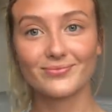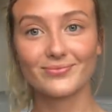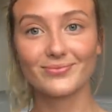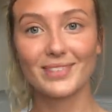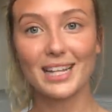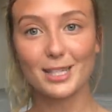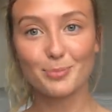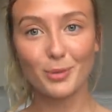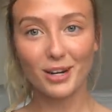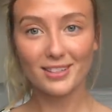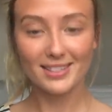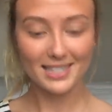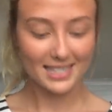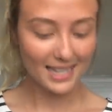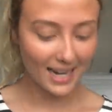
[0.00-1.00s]
And that's
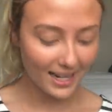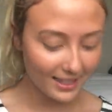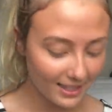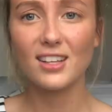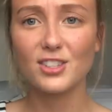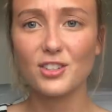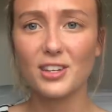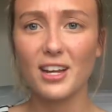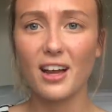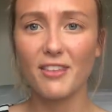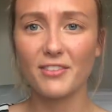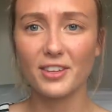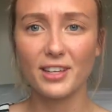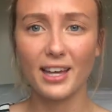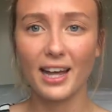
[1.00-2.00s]
bronzer done. So now I
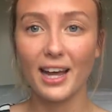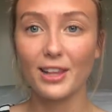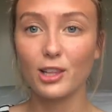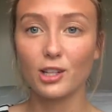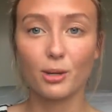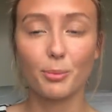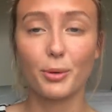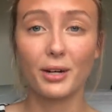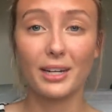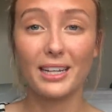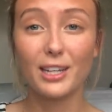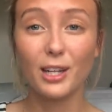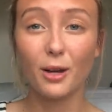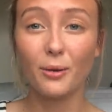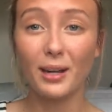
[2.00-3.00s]
feel like I look pretty
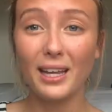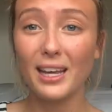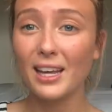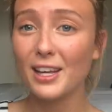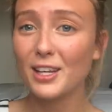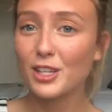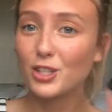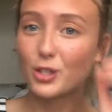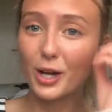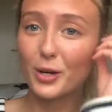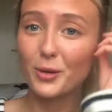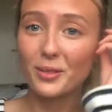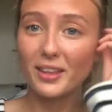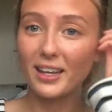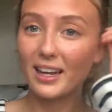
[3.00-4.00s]
glowy so I
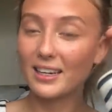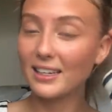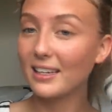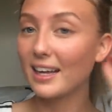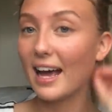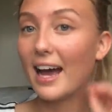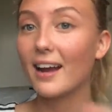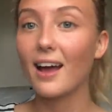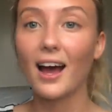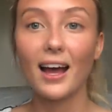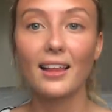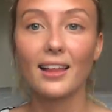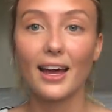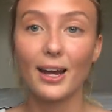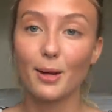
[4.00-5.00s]
don't think I need to add
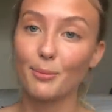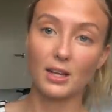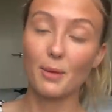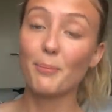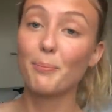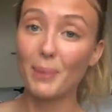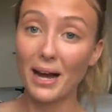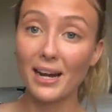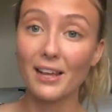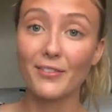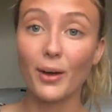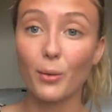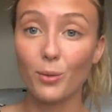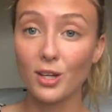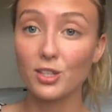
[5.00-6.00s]
highlighter. But if
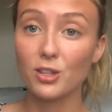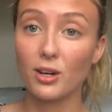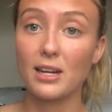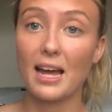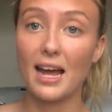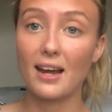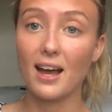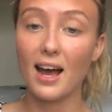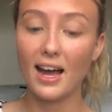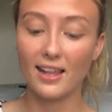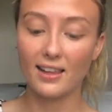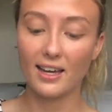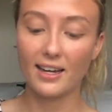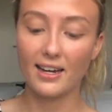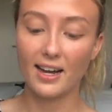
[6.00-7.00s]
I was going to add
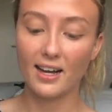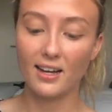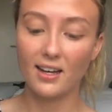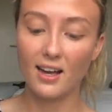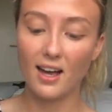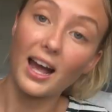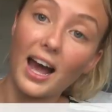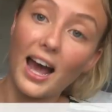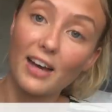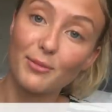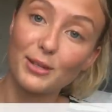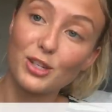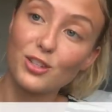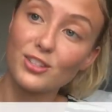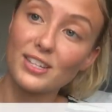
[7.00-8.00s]
highlighter, I've
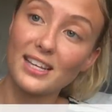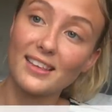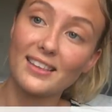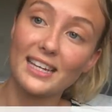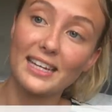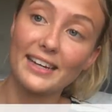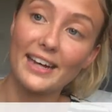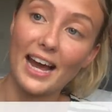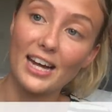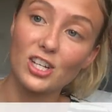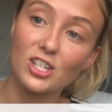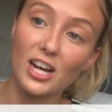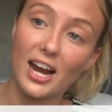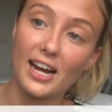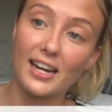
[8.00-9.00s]
been using the
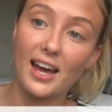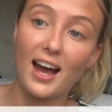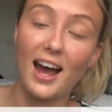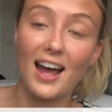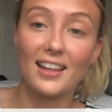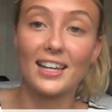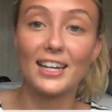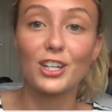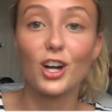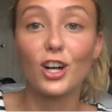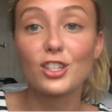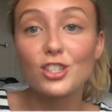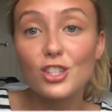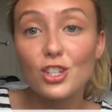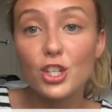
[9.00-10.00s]
NiteShine Highlight
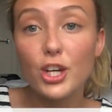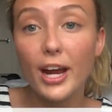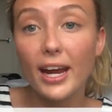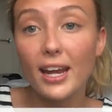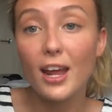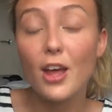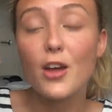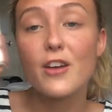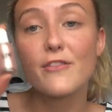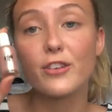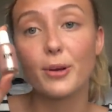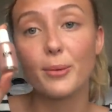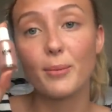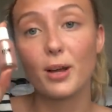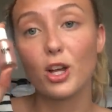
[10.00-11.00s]
Concentrate
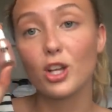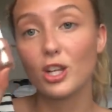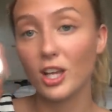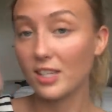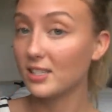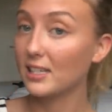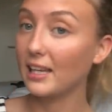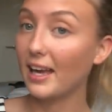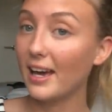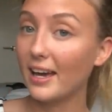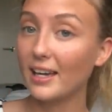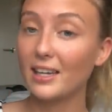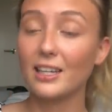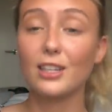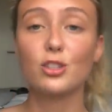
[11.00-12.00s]
from Glossier,
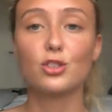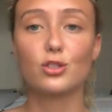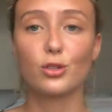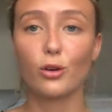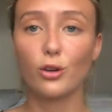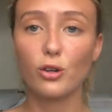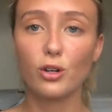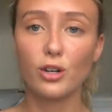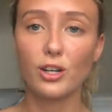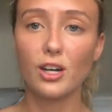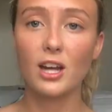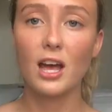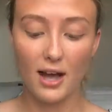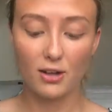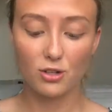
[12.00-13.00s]
It is so good.
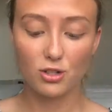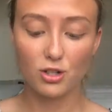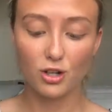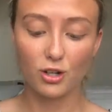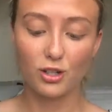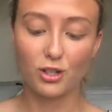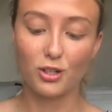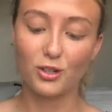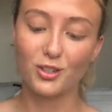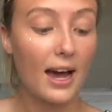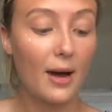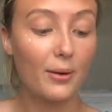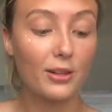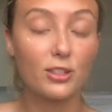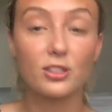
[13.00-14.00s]
I'll show you
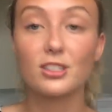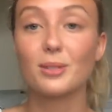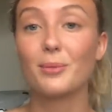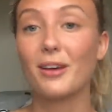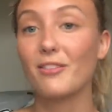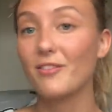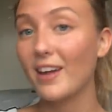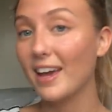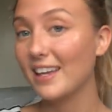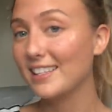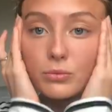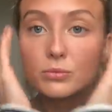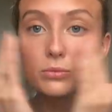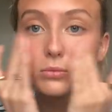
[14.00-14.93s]
how it looks on my face.